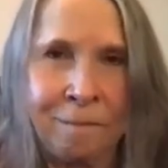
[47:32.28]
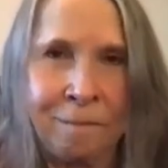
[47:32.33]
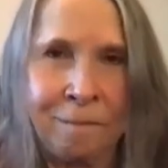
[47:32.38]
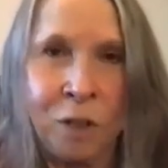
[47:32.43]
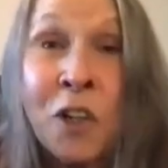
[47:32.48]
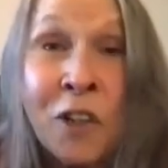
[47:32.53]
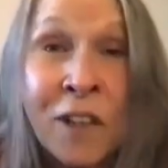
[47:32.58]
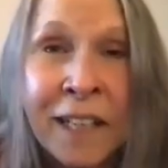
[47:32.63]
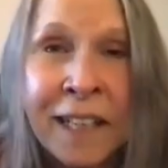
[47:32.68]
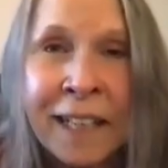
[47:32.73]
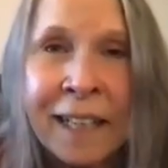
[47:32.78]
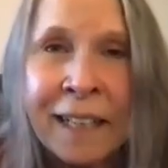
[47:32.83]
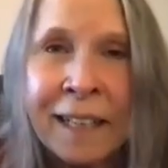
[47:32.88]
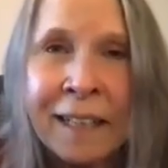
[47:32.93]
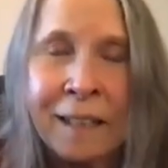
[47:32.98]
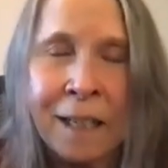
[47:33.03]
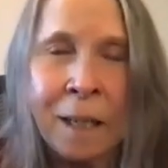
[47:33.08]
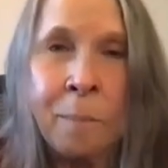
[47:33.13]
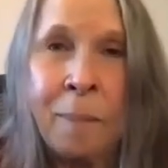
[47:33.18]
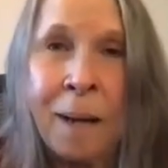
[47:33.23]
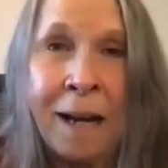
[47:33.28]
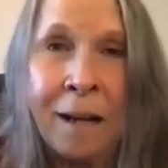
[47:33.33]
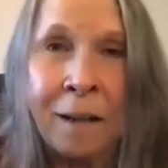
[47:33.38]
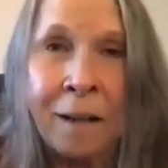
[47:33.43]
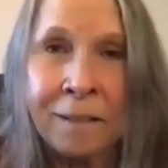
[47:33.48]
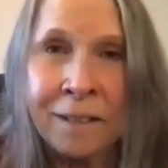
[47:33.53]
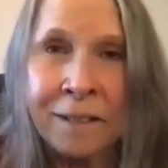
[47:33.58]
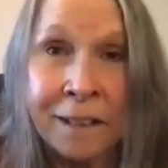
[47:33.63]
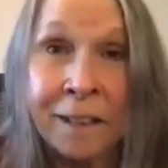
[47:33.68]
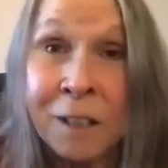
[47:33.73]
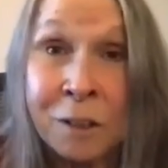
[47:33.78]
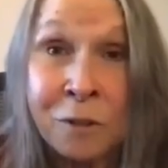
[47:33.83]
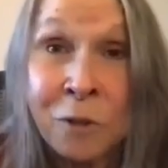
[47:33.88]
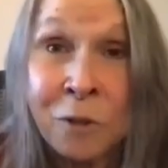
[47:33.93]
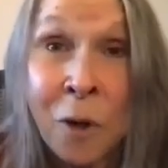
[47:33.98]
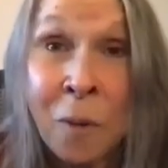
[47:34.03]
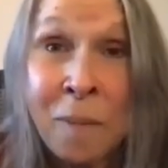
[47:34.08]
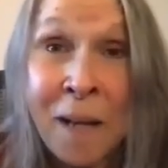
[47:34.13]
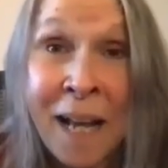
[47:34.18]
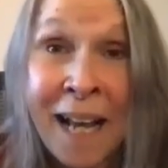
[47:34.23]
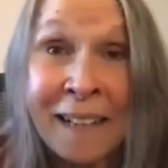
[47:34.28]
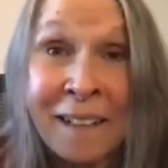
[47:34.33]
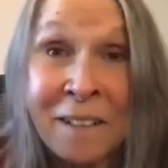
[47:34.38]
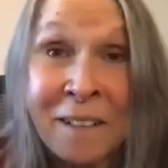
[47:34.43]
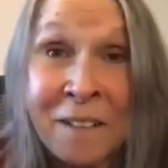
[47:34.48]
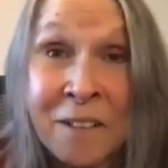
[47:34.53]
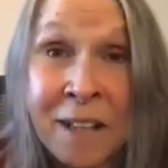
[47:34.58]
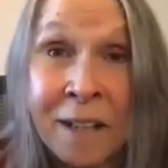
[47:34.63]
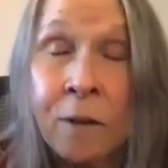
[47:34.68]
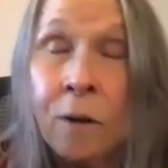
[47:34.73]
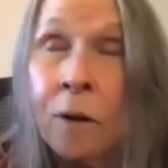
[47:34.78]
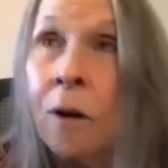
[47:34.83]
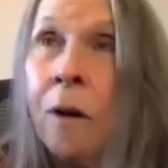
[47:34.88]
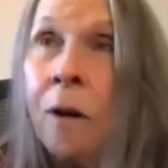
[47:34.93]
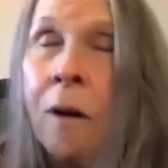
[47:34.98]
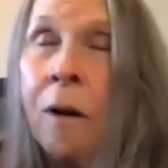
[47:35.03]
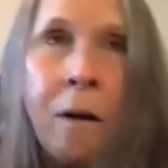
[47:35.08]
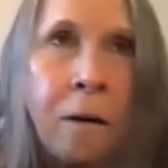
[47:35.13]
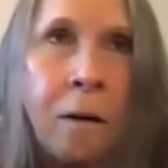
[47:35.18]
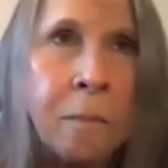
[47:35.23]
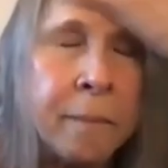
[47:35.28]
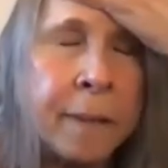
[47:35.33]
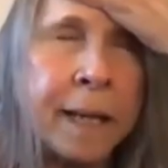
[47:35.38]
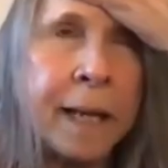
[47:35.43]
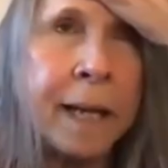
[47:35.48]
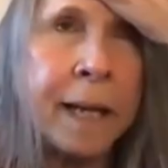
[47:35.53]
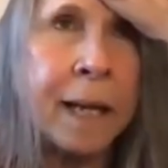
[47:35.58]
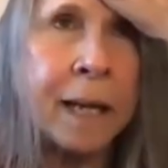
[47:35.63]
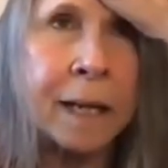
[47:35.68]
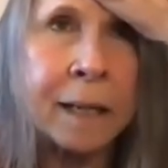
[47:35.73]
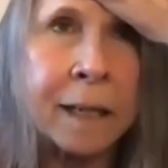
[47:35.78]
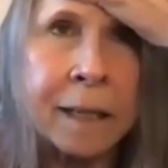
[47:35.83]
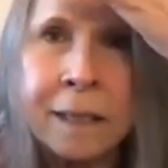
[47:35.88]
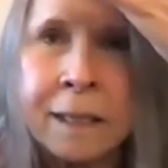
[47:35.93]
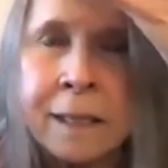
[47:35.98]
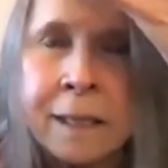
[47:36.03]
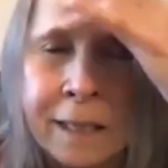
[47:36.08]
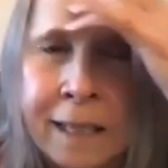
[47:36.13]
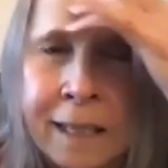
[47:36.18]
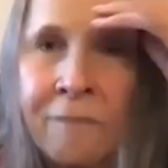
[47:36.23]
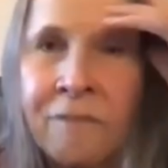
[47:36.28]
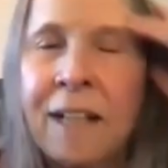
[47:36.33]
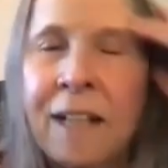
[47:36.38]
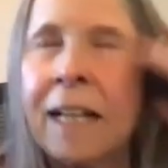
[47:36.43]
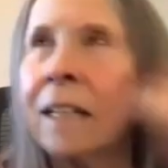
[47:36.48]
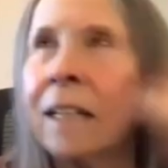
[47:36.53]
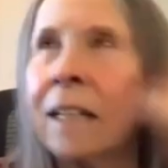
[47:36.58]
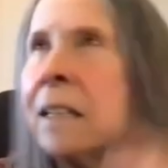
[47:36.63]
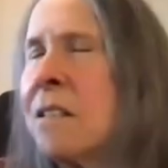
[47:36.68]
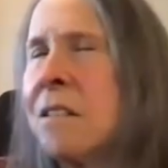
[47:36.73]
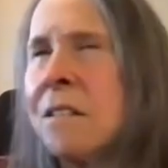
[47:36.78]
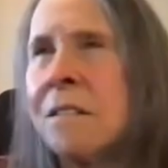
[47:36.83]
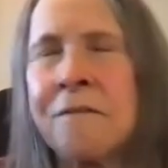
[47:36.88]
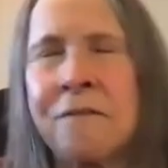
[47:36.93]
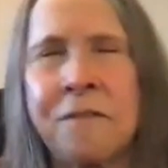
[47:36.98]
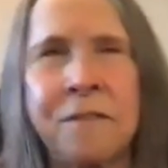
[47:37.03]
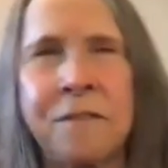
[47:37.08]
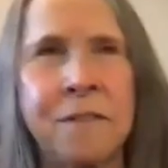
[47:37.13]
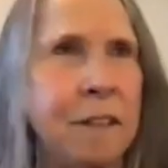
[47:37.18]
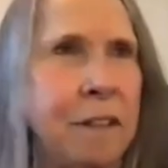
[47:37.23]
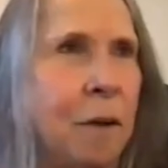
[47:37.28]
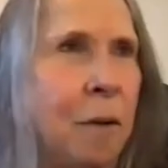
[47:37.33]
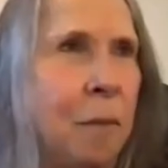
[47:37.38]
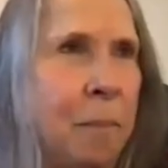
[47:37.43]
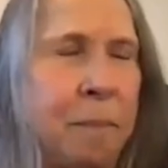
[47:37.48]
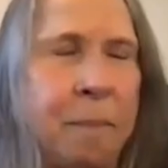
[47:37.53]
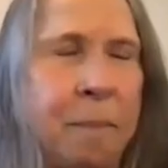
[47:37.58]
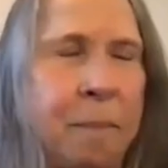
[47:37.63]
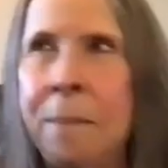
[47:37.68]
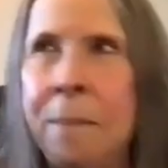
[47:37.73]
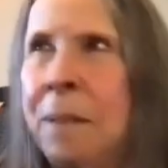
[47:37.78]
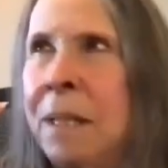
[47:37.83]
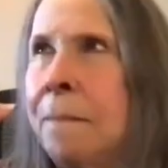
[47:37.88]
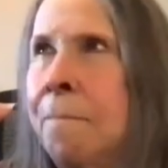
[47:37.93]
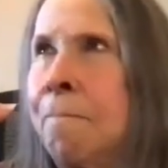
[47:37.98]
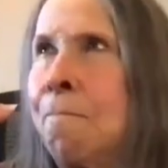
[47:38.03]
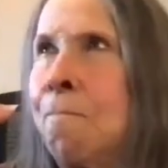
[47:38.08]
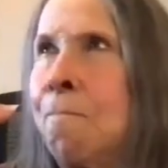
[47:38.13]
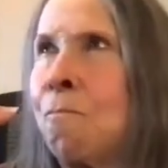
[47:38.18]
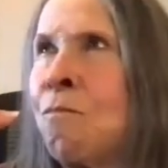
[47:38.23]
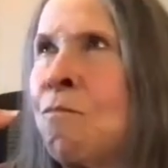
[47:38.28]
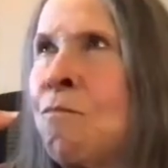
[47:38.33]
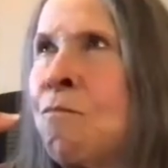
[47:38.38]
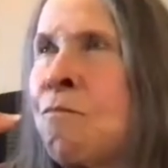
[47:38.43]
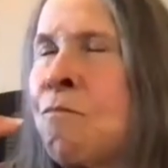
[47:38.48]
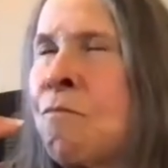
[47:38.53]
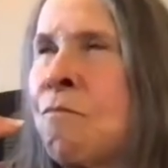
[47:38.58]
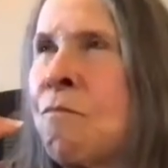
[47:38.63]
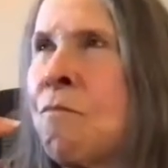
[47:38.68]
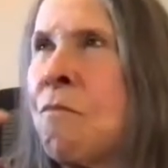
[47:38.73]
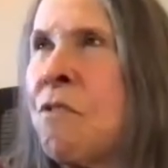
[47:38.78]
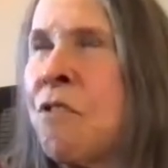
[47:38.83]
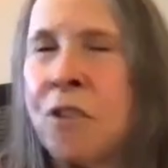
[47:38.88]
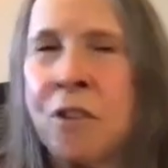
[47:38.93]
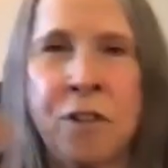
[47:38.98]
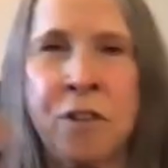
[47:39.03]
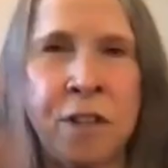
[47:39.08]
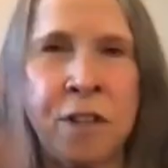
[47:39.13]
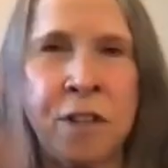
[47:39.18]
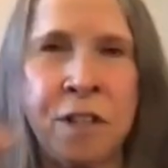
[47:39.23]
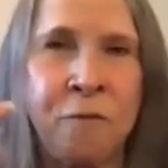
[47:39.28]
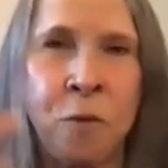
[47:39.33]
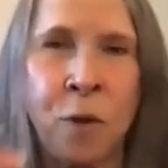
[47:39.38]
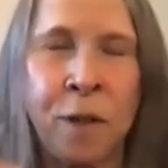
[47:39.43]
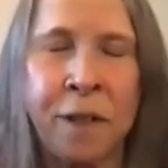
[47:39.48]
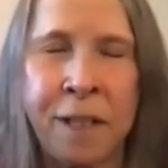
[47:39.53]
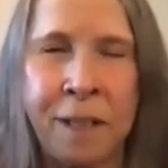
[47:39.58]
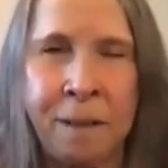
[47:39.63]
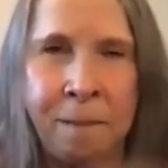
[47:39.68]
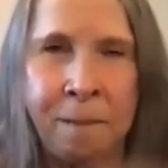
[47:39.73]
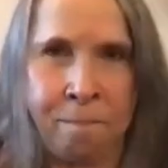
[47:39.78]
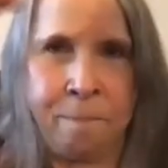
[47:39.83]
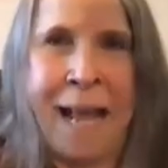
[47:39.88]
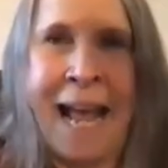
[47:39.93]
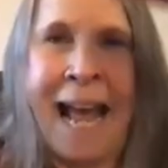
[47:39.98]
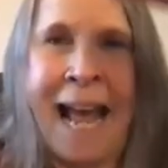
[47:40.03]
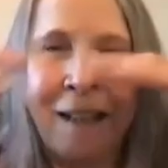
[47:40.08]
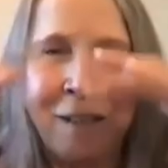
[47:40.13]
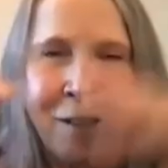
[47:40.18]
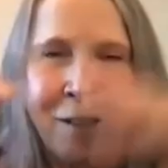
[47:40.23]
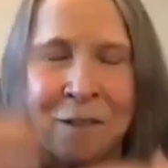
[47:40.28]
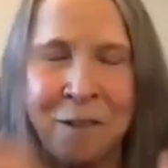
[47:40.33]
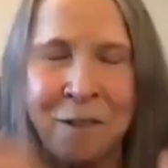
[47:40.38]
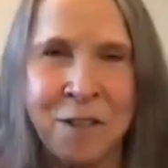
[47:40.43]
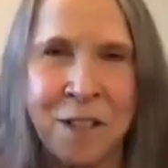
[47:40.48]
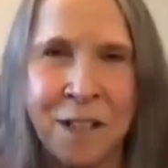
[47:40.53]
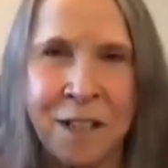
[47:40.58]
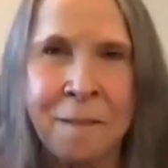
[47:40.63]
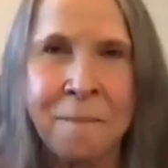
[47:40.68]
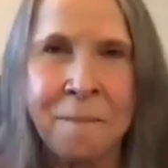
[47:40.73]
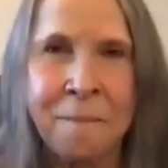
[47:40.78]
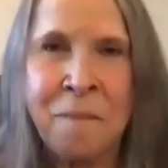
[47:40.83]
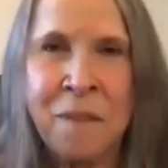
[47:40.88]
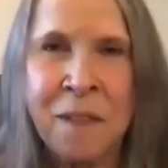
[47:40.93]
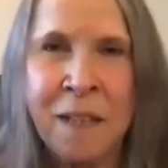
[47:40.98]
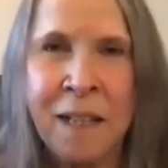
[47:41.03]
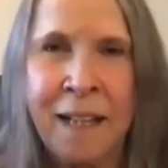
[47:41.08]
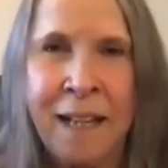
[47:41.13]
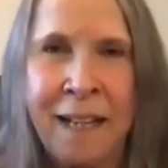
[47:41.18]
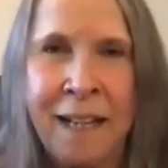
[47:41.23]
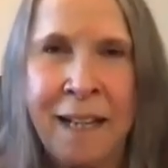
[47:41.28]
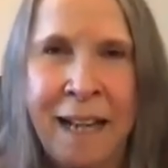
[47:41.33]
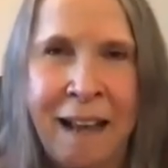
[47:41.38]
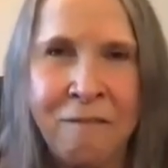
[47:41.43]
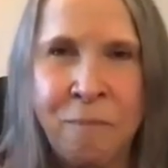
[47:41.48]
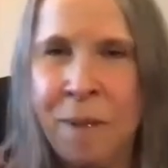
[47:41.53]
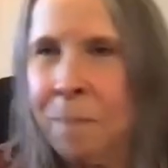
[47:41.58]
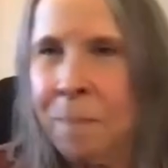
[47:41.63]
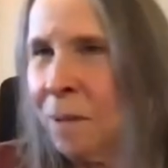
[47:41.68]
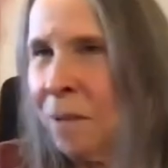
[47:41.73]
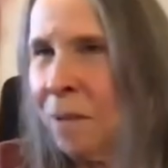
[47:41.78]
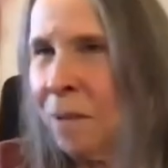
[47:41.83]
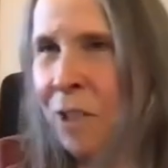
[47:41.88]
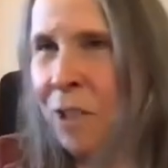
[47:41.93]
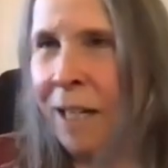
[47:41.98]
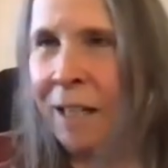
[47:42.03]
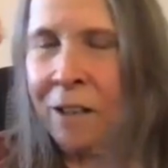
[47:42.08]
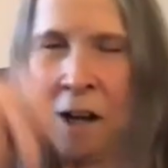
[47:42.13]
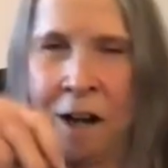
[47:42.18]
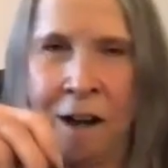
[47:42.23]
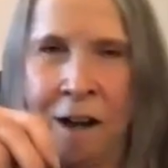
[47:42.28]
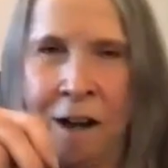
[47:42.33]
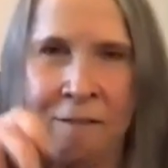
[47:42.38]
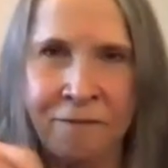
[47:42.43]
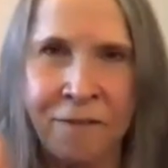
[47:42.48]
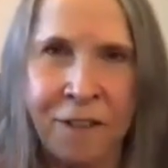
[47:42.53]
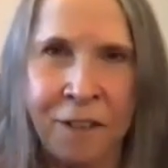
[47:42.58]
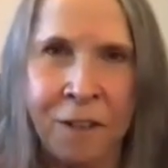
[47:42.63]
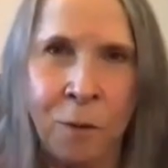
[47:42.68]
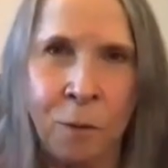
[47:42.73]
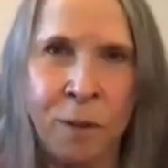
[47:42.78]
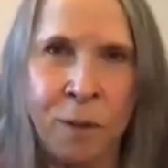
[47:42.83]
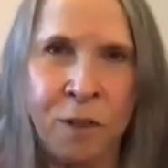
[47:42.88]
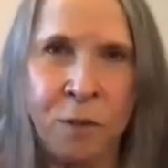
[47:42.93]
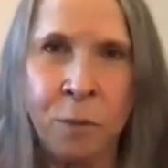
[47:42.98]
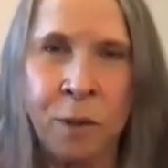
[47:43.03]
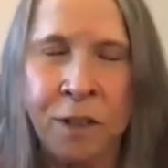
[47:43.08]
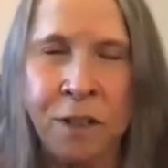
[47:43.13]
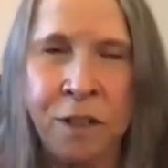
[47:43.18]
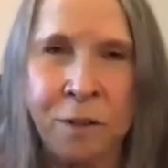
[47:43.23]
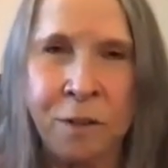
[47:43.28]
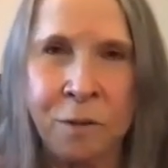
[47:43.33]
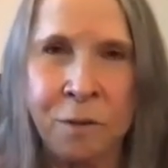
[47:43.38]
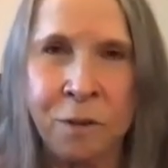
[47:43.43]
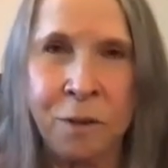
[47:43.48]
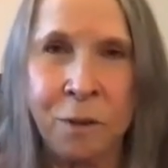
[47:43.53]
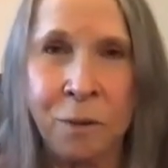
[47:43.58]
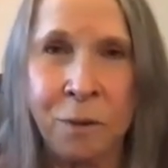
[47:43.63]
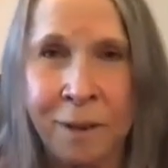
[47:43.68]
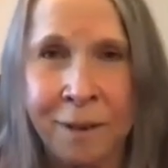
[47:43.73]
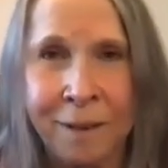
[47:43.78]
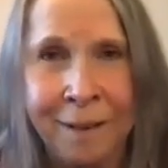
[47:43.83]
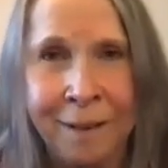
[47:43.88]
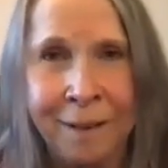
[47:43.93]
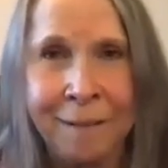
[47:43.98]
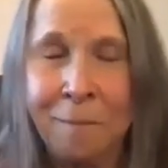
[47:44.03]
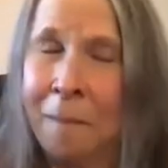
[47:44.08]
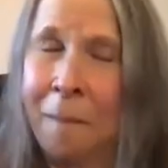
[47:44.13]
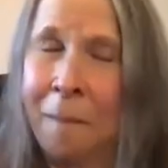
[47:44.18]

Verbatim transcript: learning about their control patterns. They go, "Oh man!" And I've got a list of you know maybe thirty or forty patterns, and have people check off you know which one do you do, and